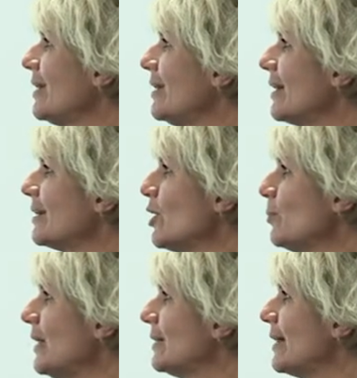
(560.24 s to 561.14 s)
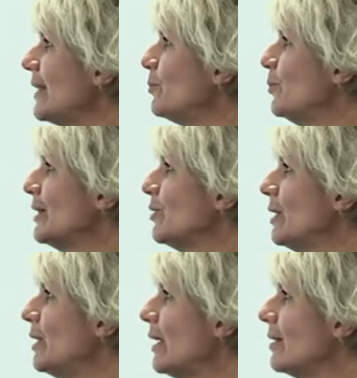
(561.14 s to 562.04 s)
Now, Sarb yesterday was
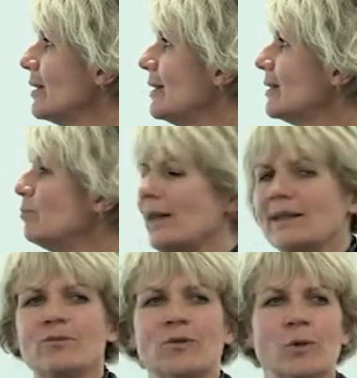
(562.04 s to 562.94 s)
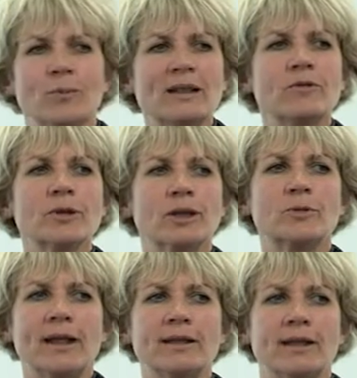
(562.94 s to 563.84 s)
talking about this metaphor. Metaphors are
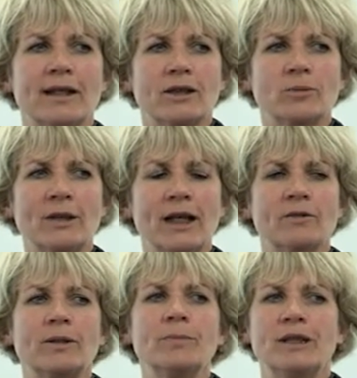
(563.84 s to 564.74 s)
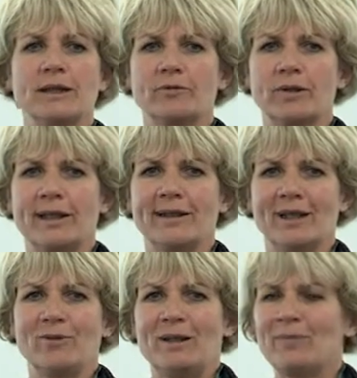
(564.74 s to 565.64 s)
great, I think, because when you have images for things, they're
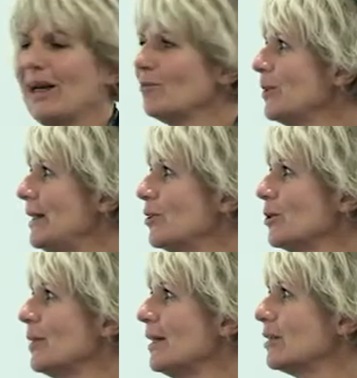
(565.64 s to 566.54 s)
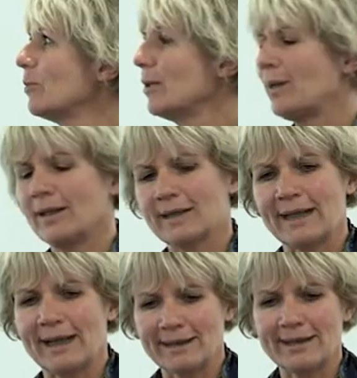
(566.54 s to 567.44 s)
really powerful. And he talked about this one about a
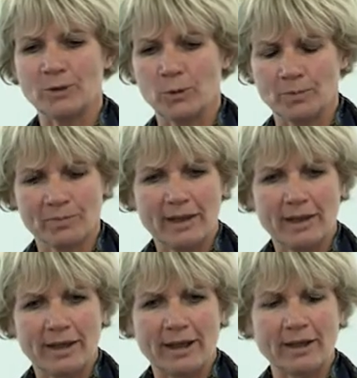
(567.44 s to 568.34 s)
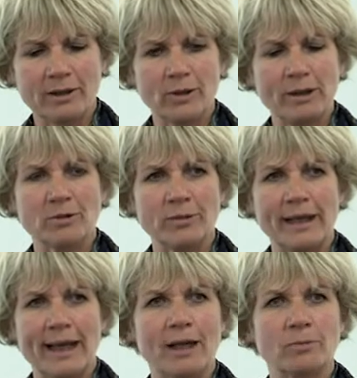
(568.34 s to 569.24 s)
sandstorm. And I thought that was
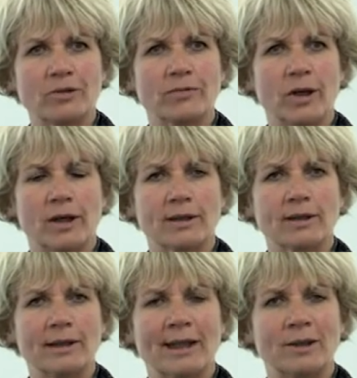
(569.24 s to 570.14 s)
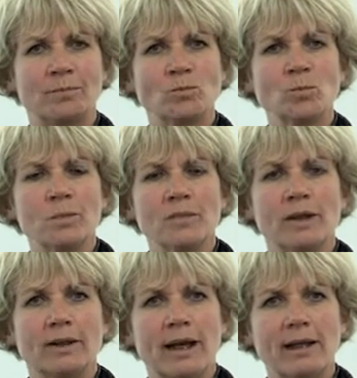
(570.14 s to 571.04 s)
really apt for us.
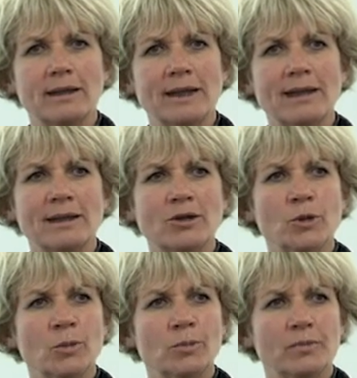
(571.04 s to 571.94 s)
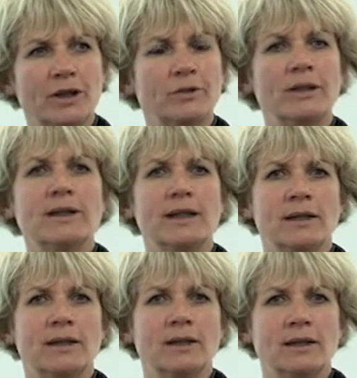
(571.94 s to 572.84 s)
That a sandstorm, you're in the
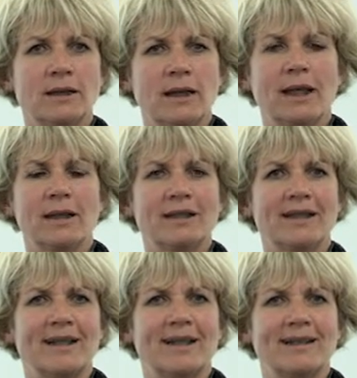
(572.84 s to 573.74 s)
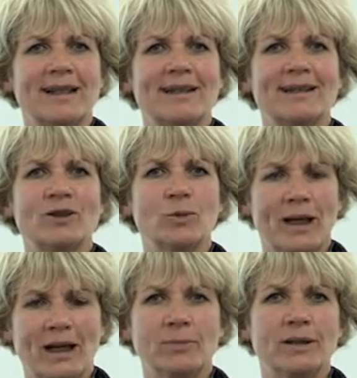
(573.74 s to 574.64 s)
desert, and a sandstorm
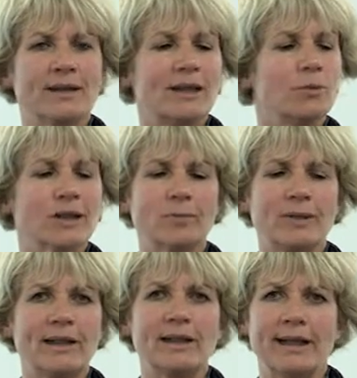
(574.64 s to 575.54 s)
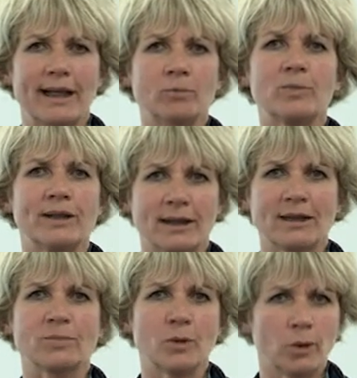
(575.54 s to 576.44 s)
happens, and it was completely
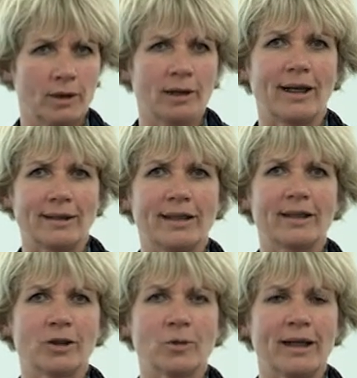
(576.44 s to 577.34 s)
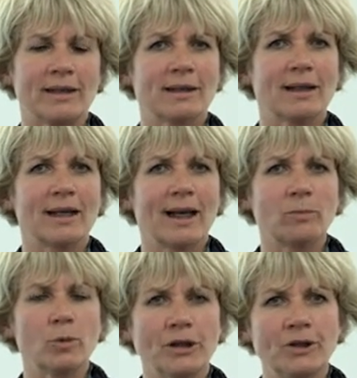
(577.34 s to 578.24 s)
unpredictable, like the earthquakes.
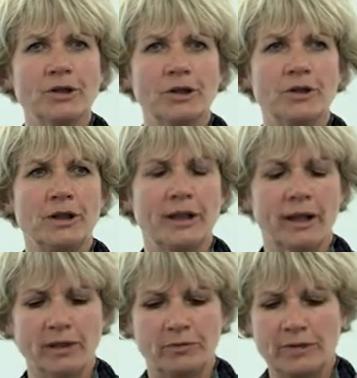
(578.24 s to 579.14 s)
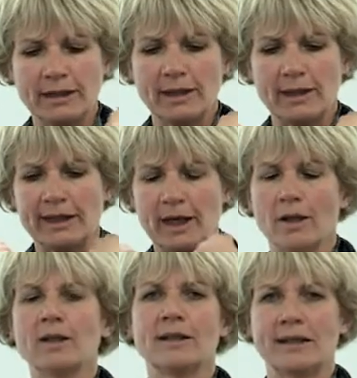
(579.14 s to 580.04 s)
And what you do, you kind of physically
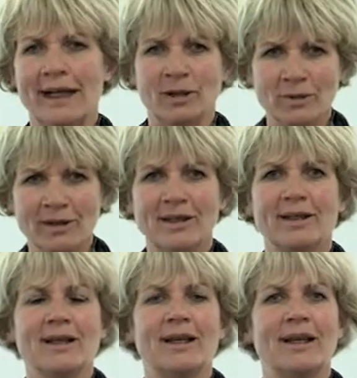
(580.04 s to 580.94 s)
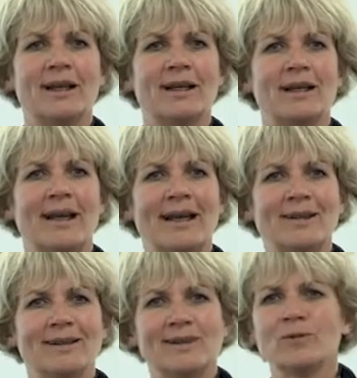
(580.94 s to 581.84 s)
hunker down
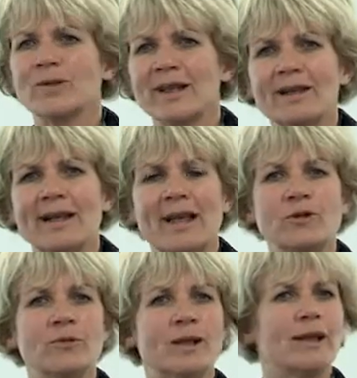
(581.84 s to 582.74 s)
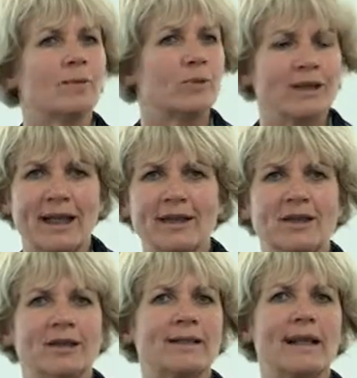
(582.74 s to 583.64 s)
and sort of curl over and protect
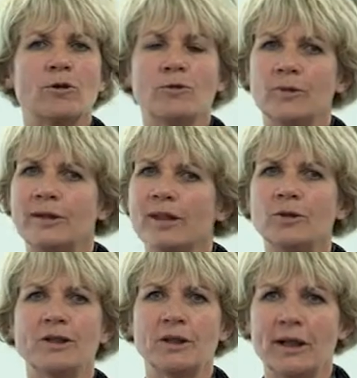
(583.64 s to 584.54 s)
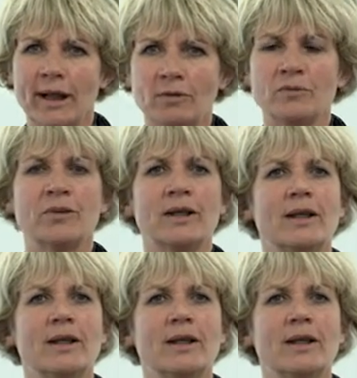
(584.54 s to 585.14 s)
yourself and those you love,